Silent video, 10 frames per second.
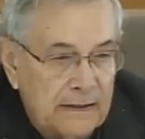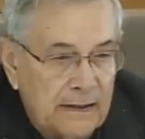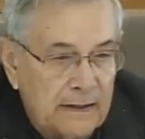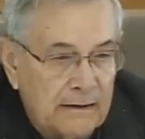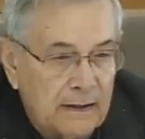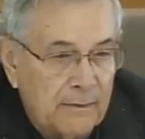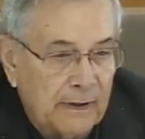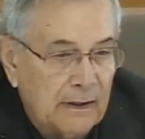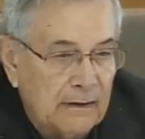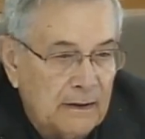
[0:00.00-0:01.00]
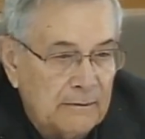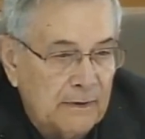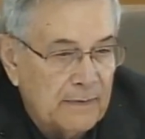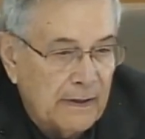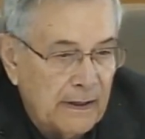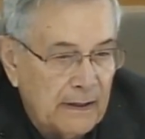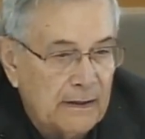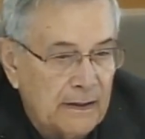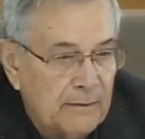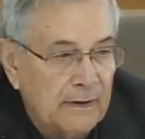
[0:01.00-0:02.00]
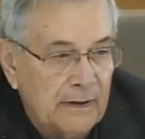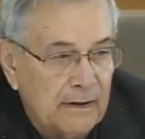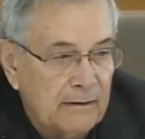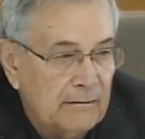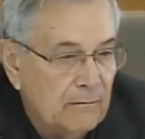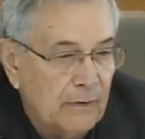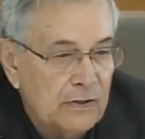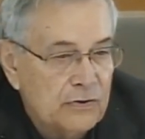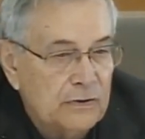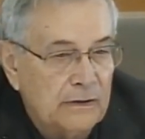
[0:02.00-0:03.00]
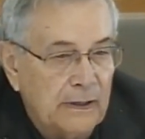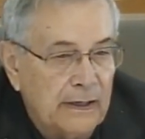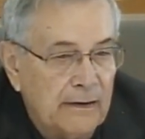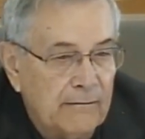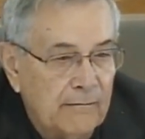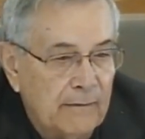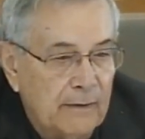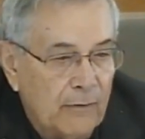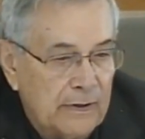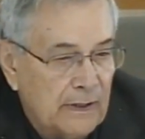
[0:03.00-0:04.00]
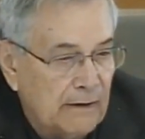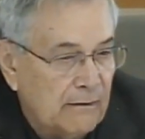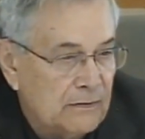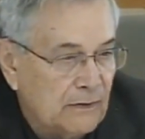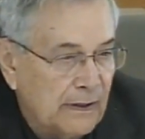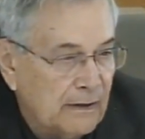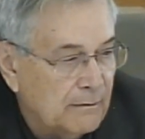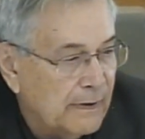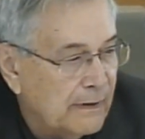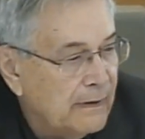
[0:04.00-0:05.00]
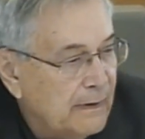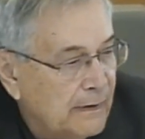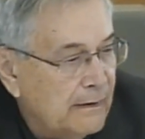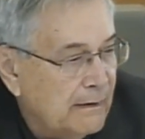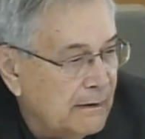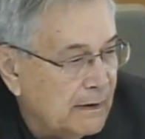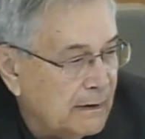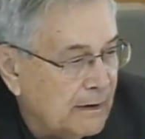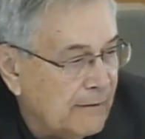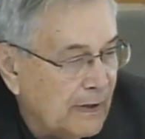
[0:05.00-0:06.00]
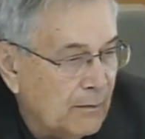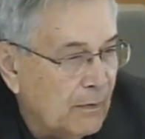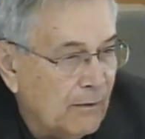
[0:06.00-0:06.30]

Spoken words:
that anybody can come to me at any time that they wish. I am retired, so I can be available